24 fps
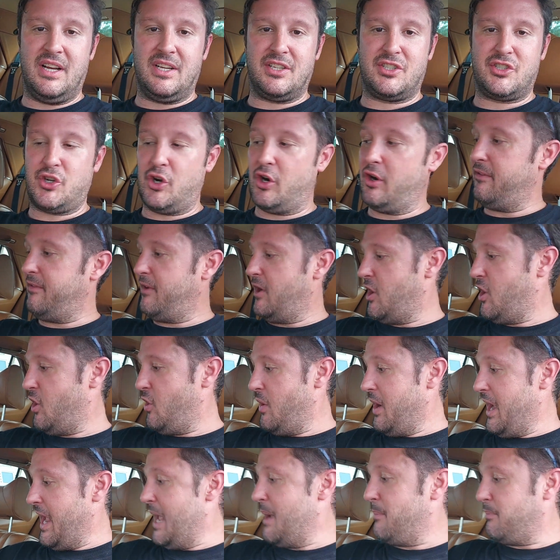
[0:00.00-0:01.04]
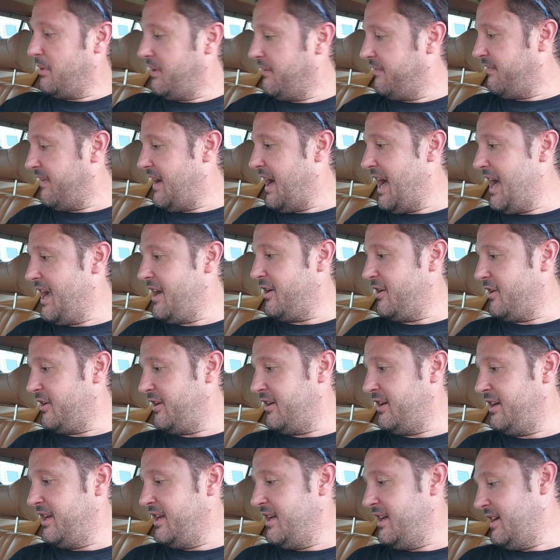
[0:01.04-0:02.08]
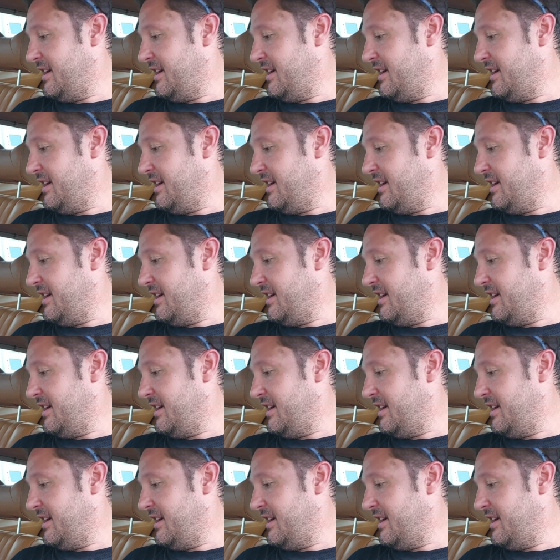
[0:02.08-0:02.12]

servo, amplifier,